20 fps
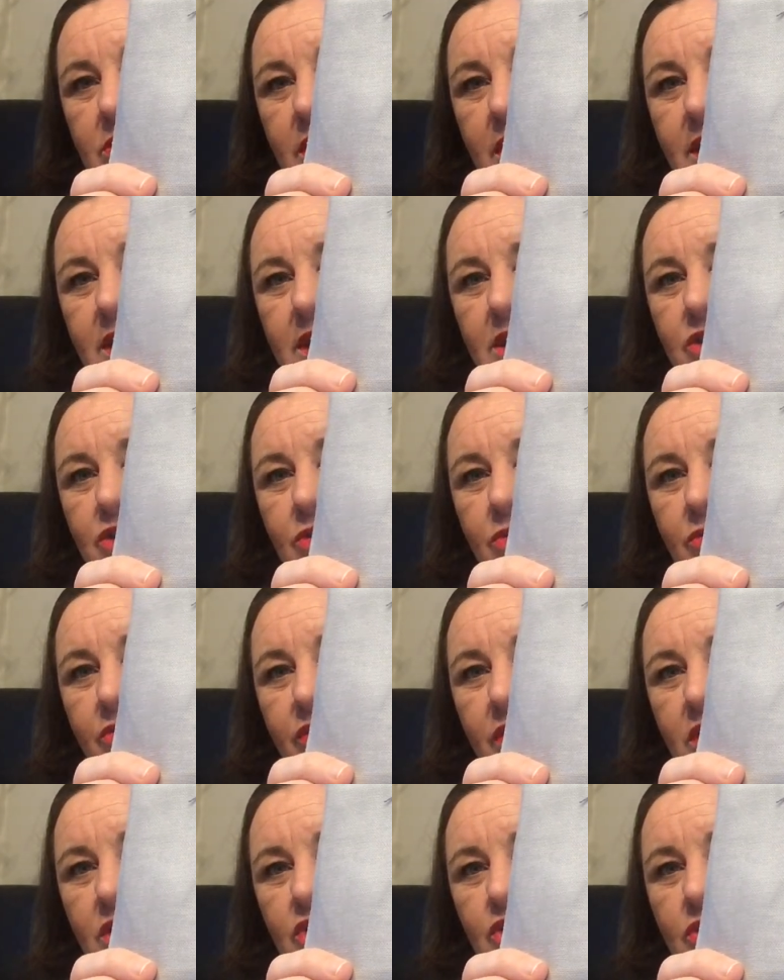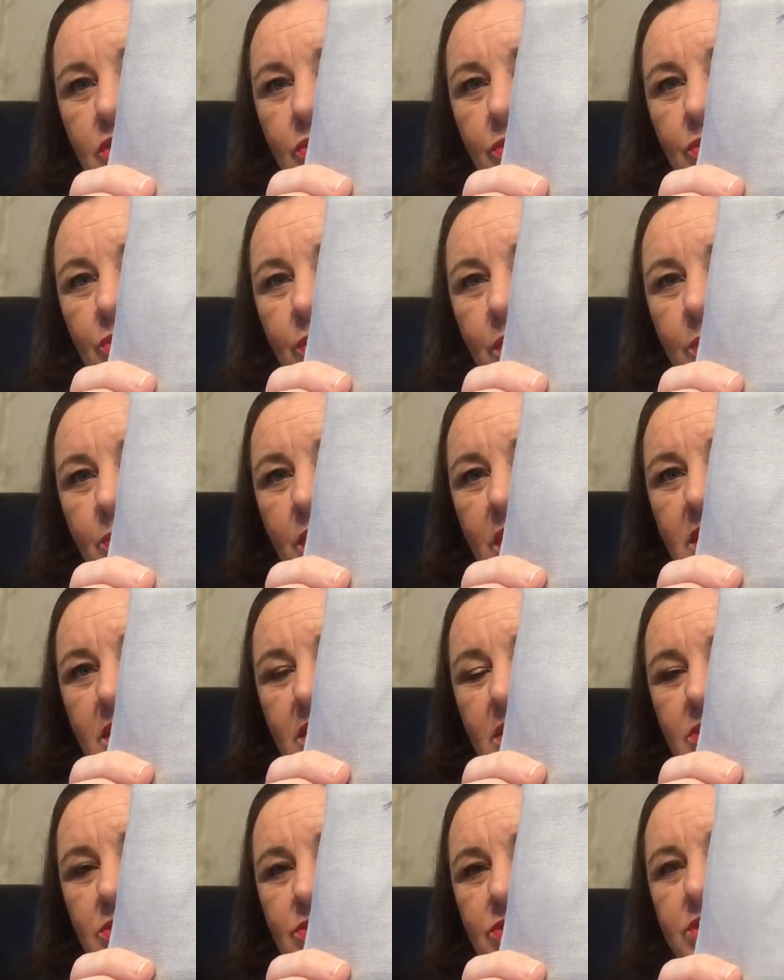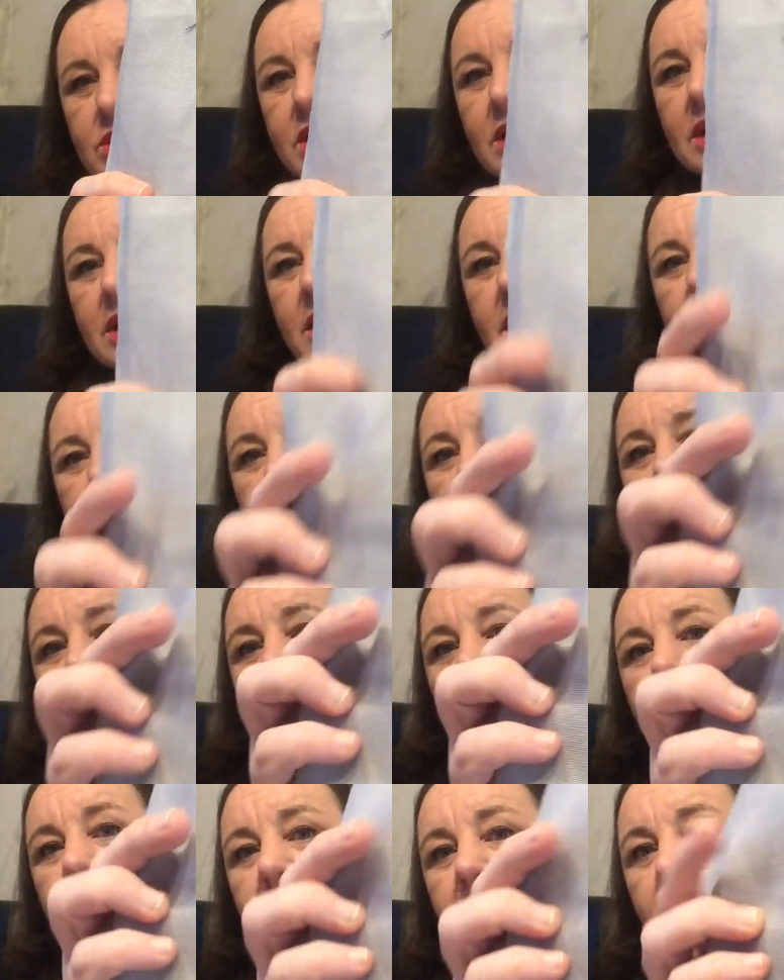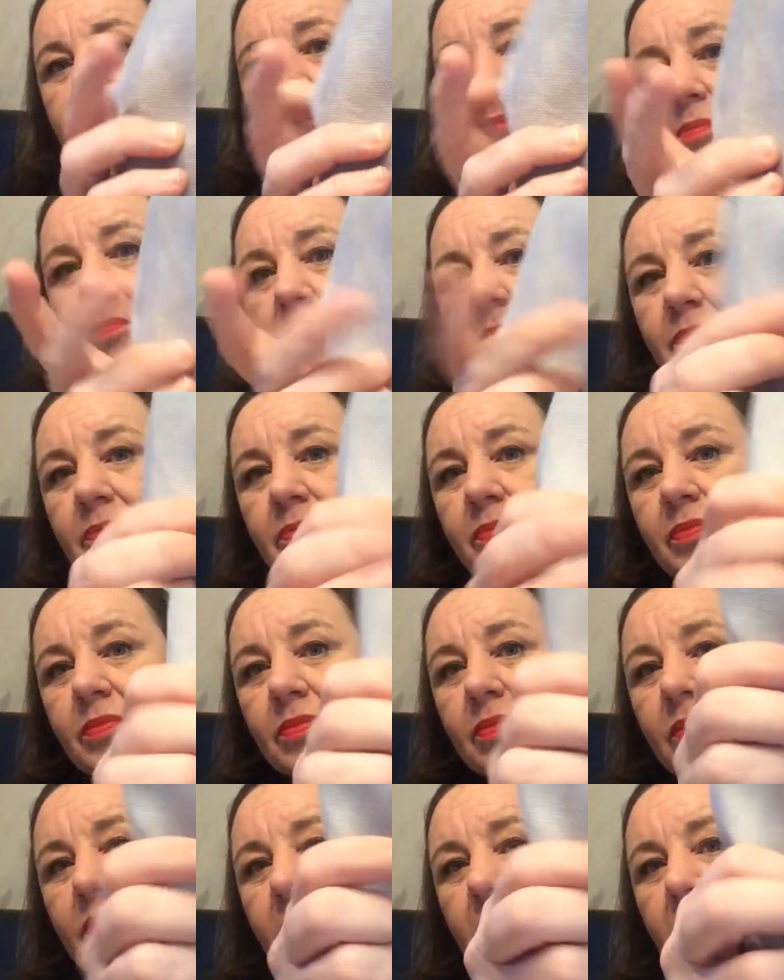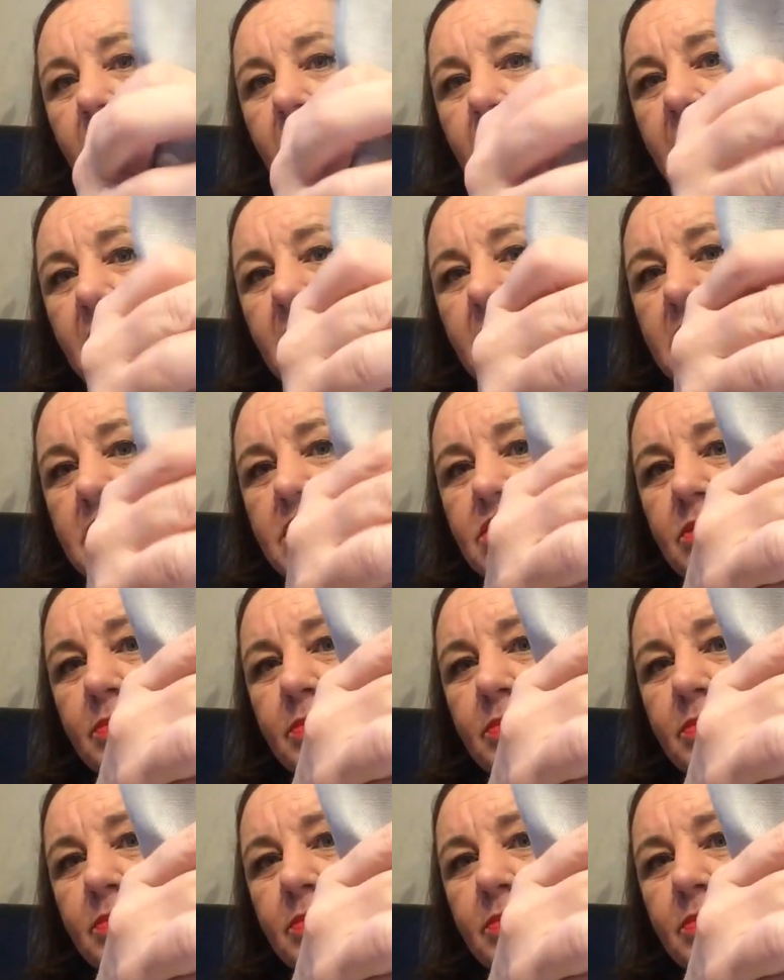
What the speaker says: I need to finish three windows. And here is